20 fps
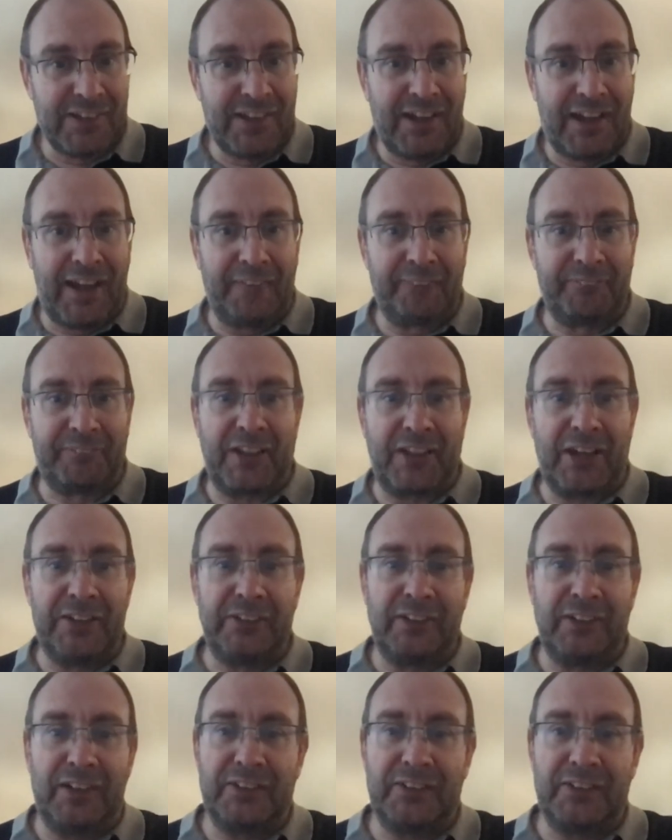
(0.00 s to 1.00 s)

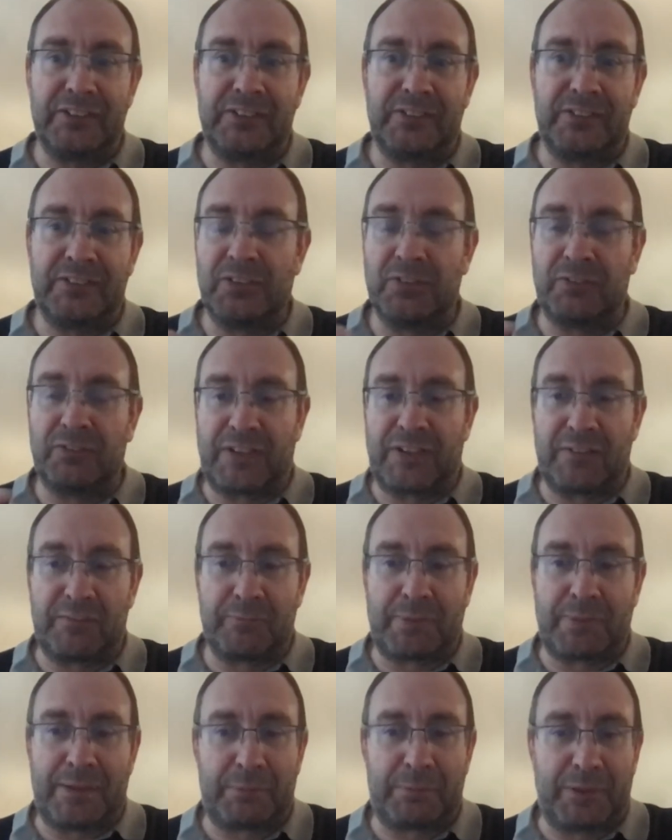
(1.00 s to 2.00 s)
And you've given
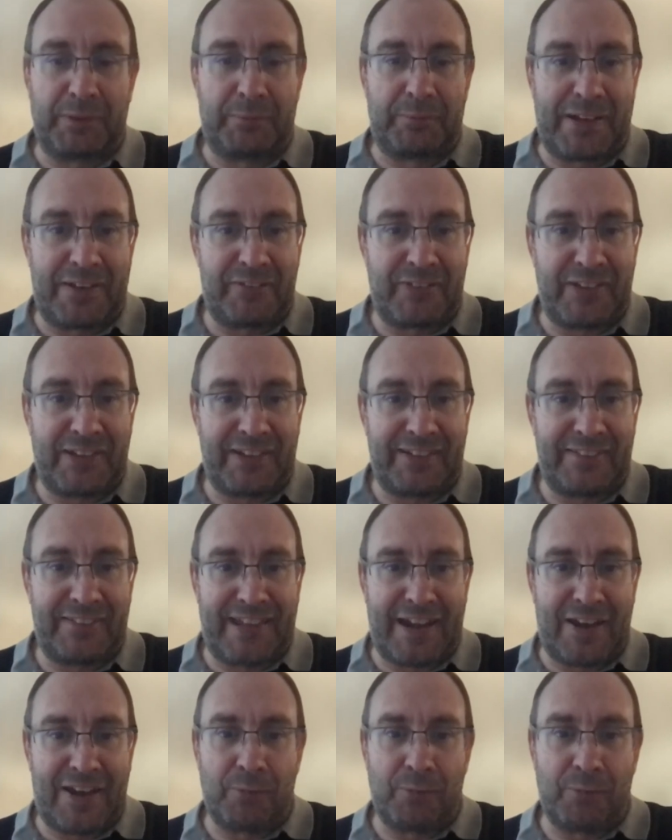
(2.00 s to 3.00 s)
people a benefit of the
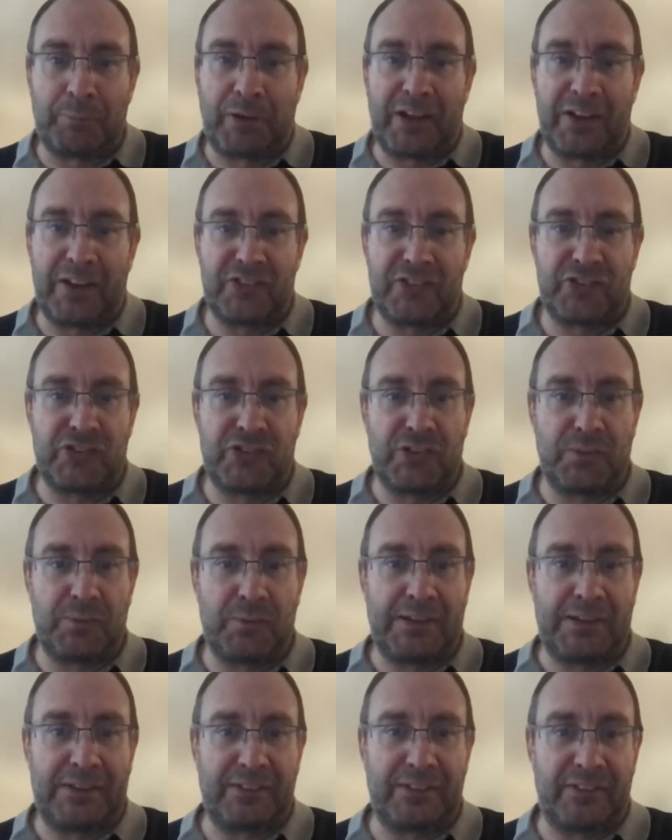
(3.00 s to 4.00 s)
doubt by
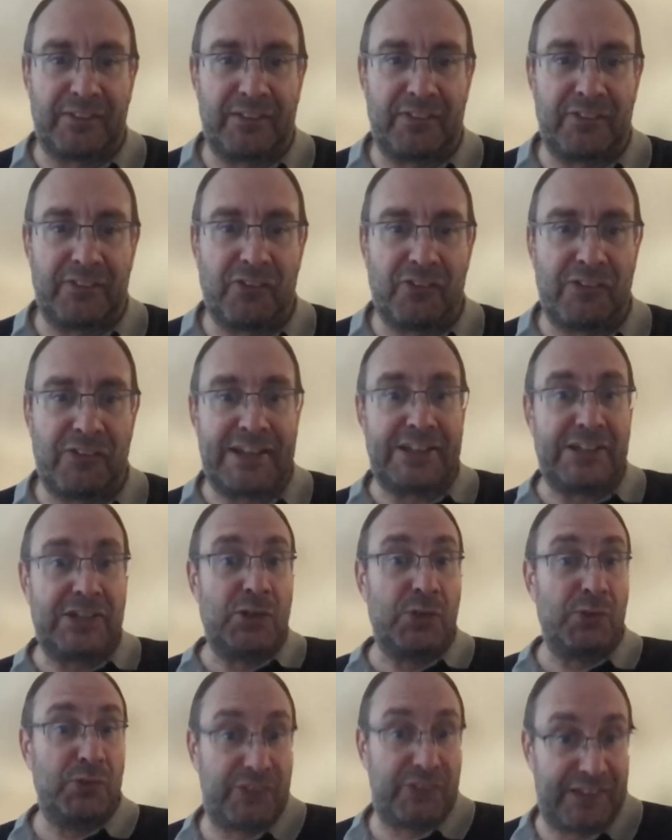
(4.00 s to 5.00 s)
assuming that they're already
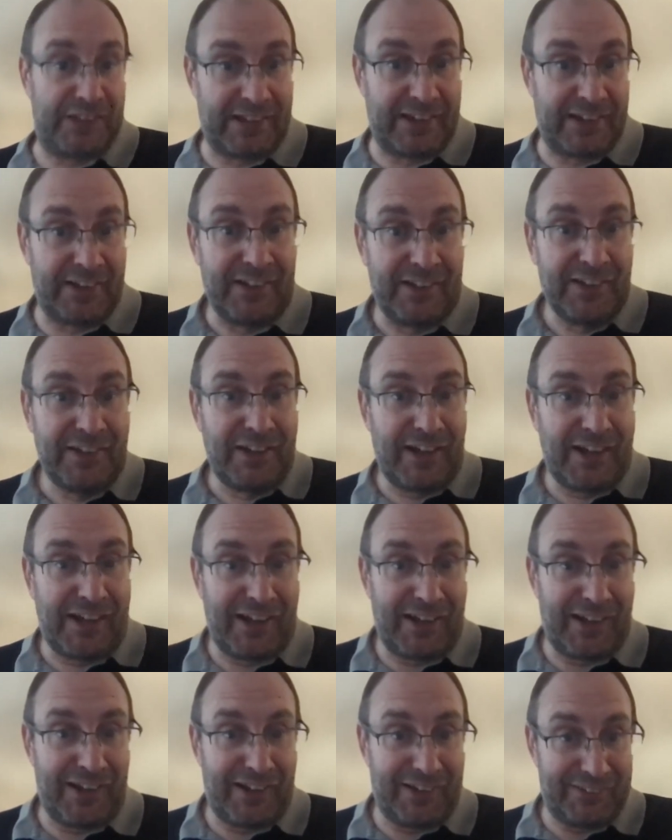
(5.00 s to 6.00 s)
using a
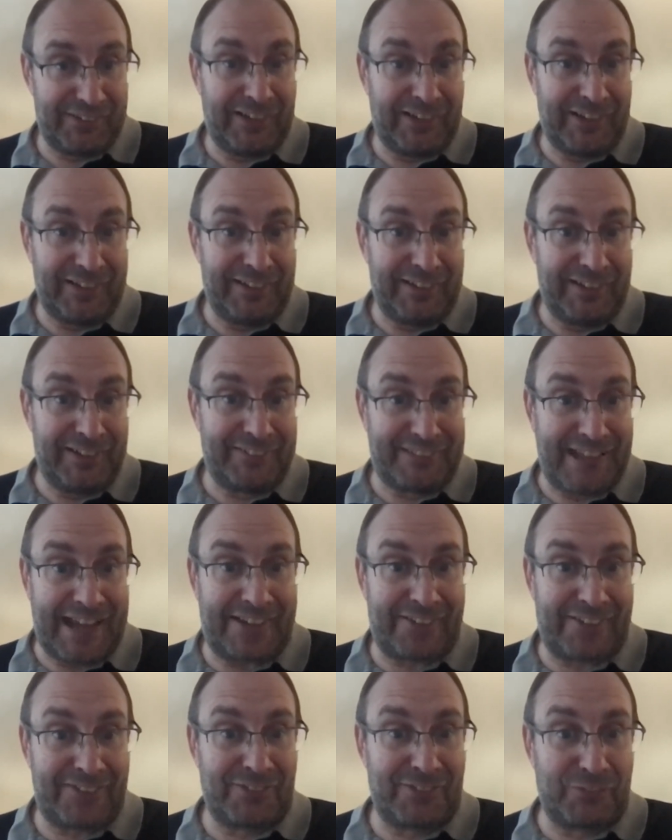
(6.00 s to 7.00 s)

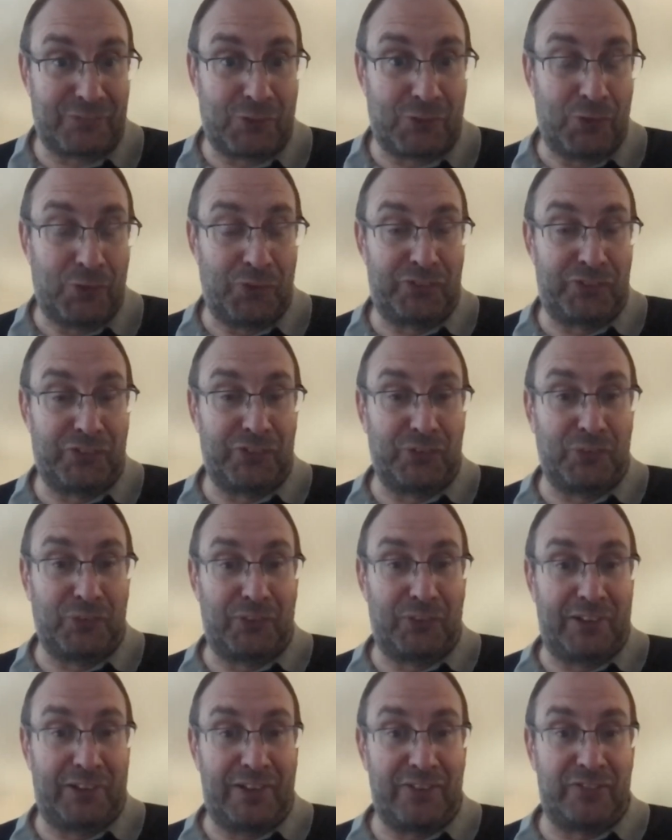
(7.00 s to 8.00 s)
DEXT. Of course, there's all
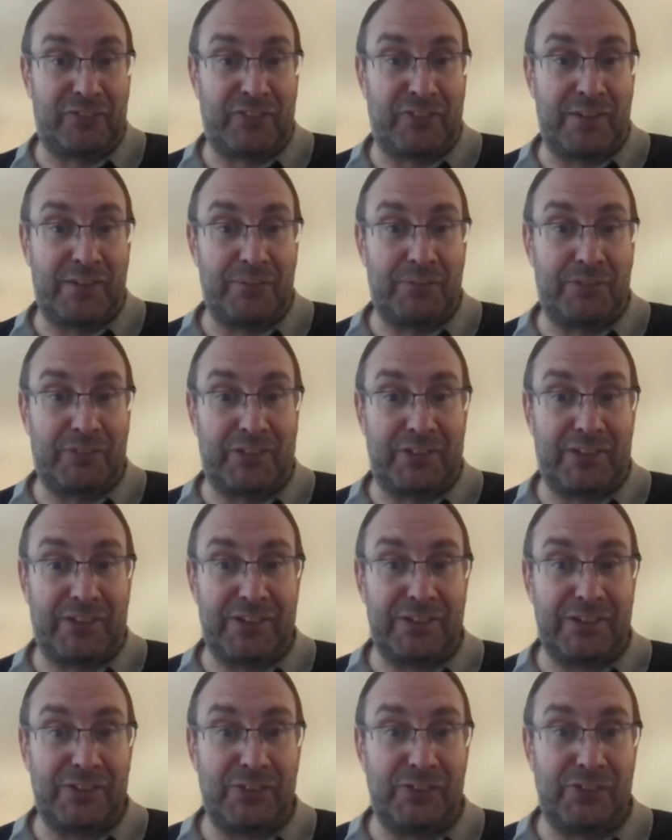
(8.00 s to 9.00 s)
of those firms that are
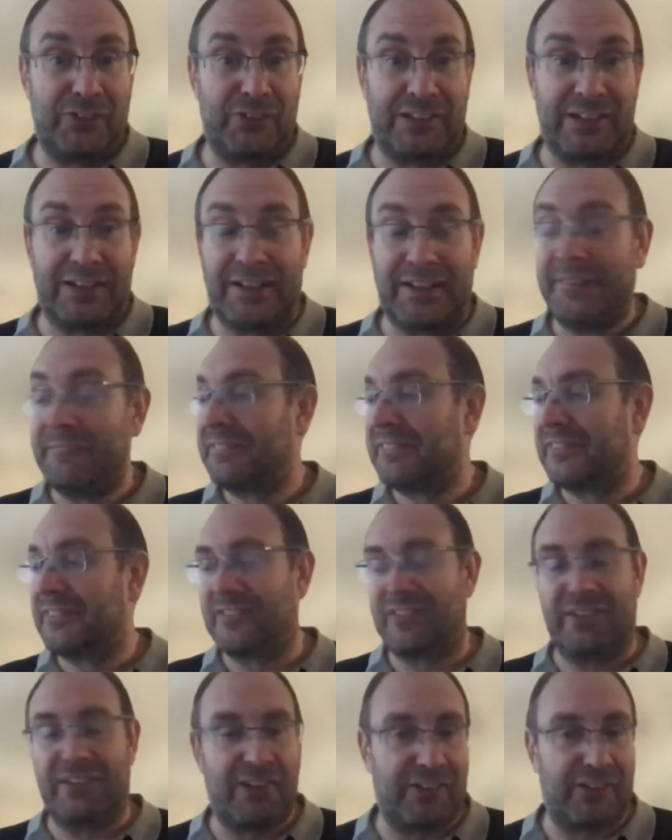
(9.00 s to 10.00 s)
using a
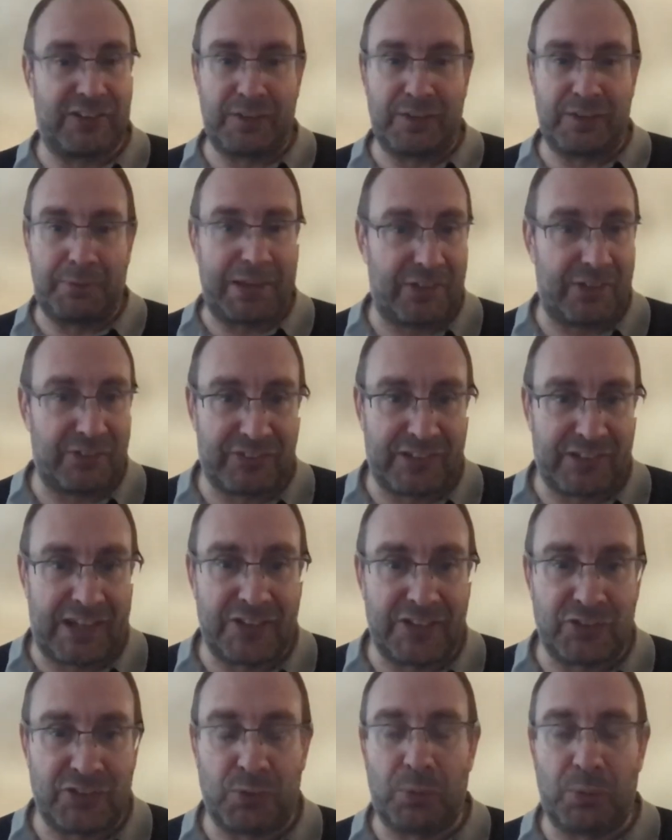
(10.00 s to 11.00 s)
Xero, QBO,
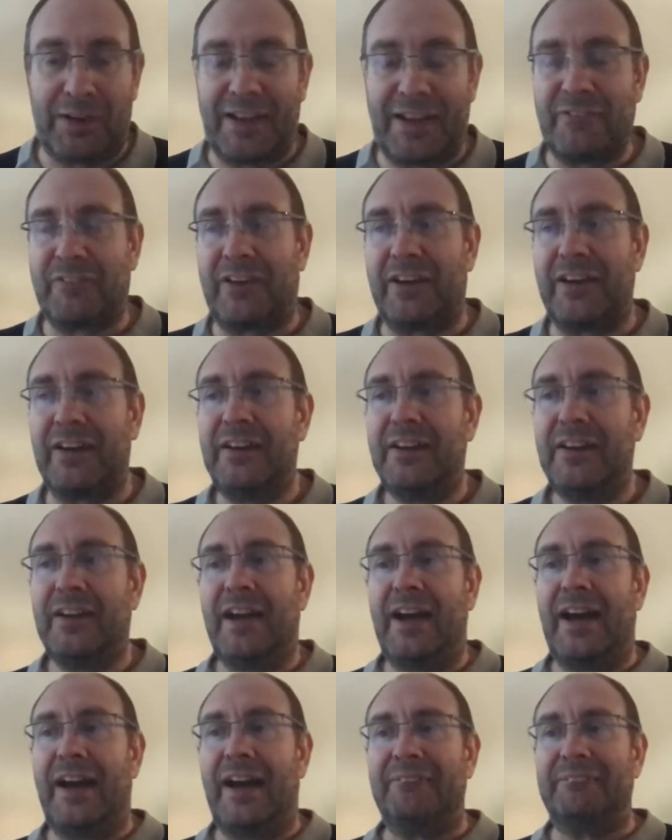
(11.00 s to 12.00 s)
Sage, or whatever,
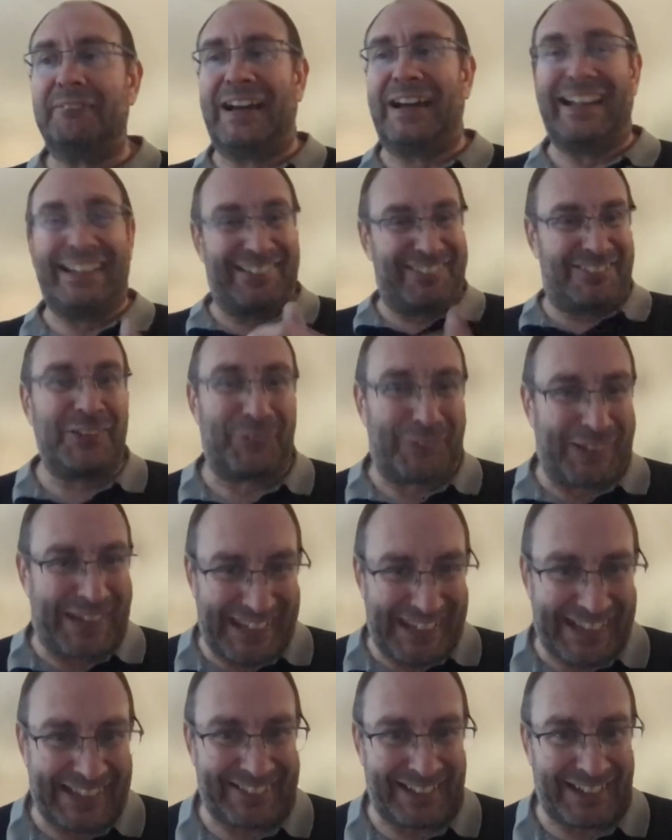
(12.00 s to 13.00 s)
and are still
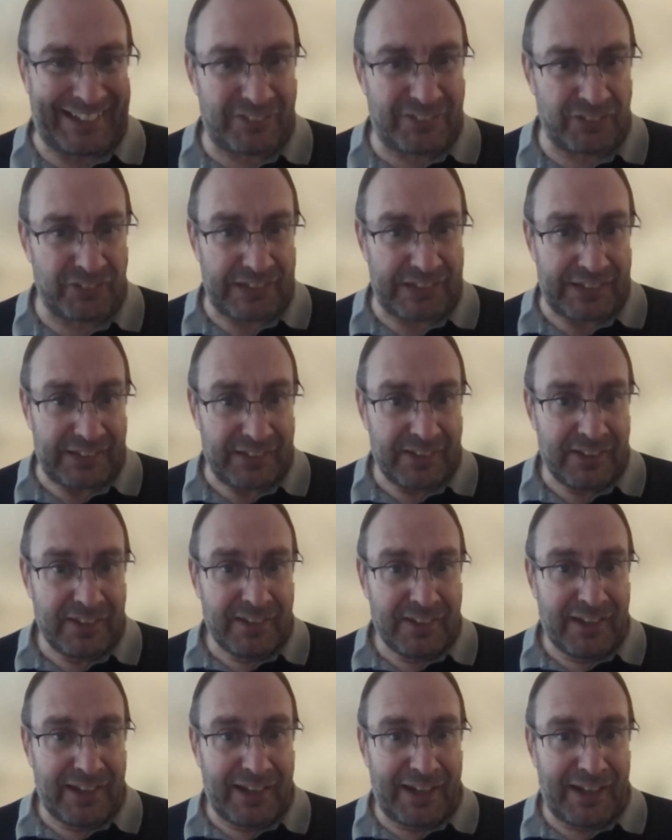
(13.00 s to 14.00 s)
keying data
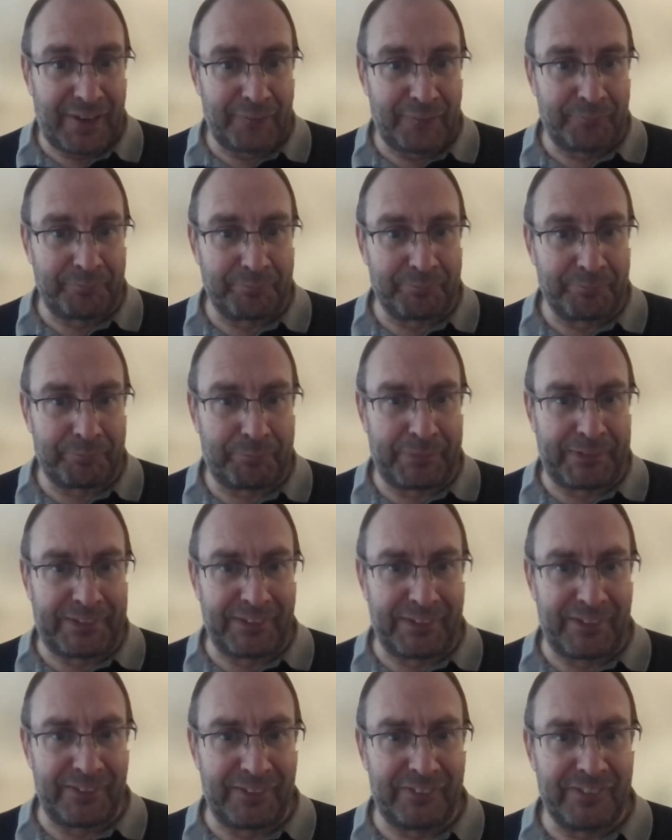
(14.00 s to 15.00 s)
in,
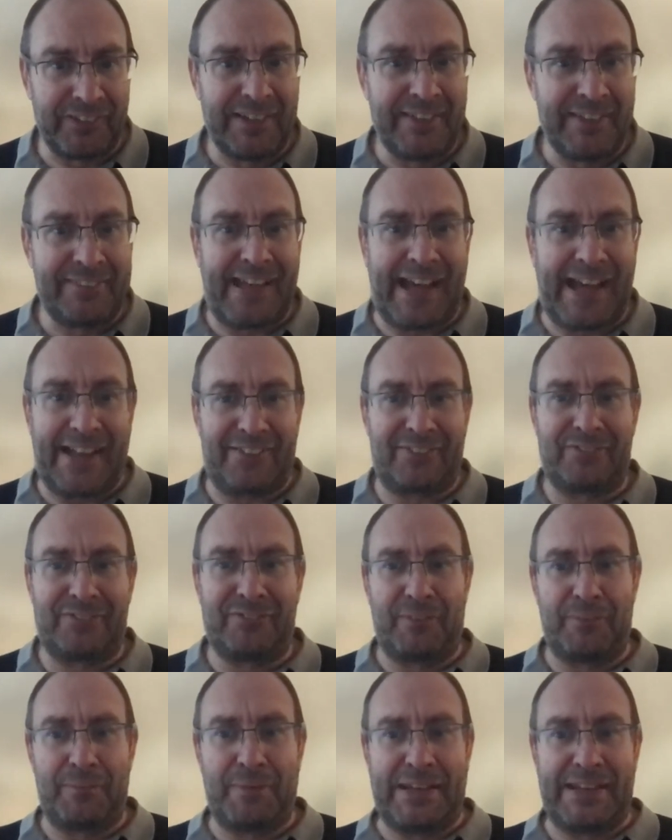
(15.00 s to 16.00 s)
because that's,
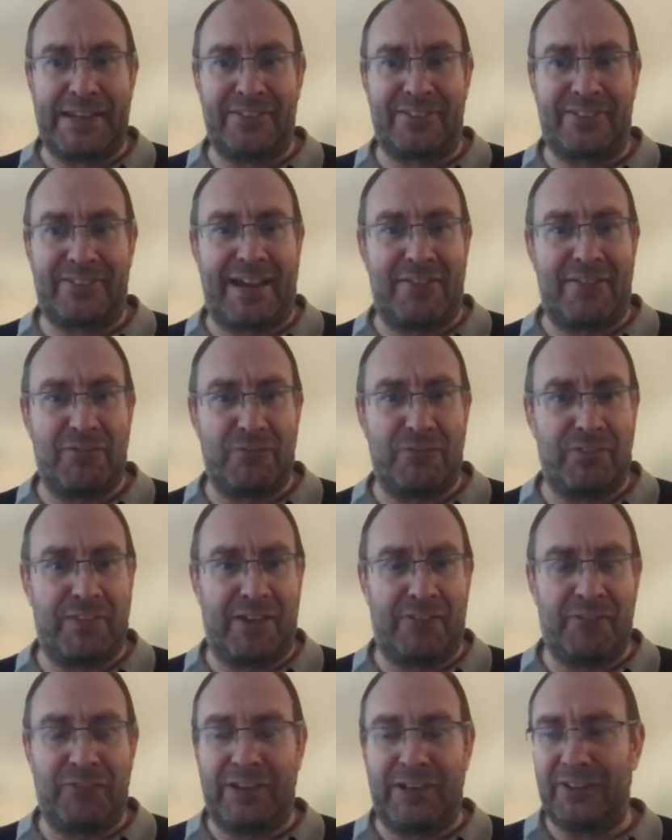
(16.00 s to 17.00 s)
for me, is that
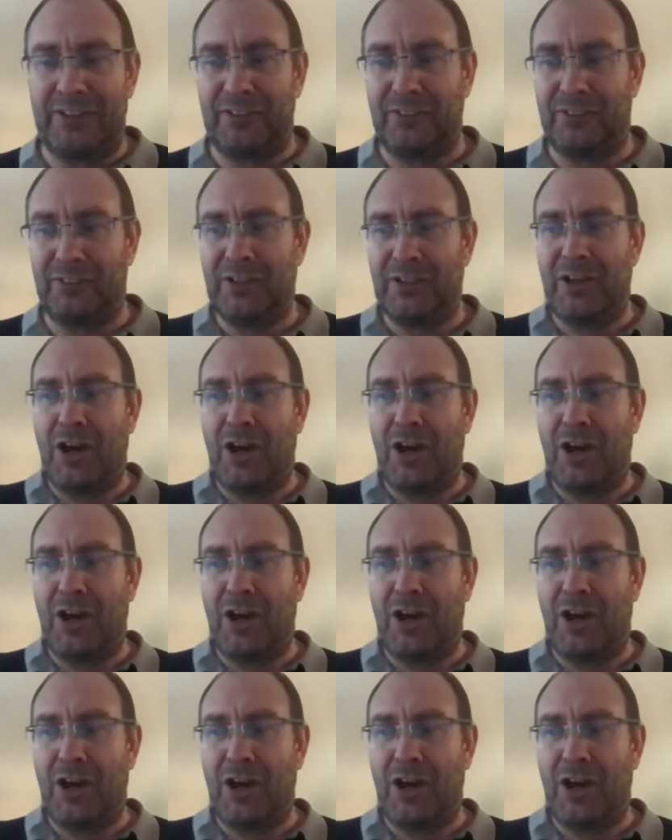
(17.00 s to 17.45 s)
real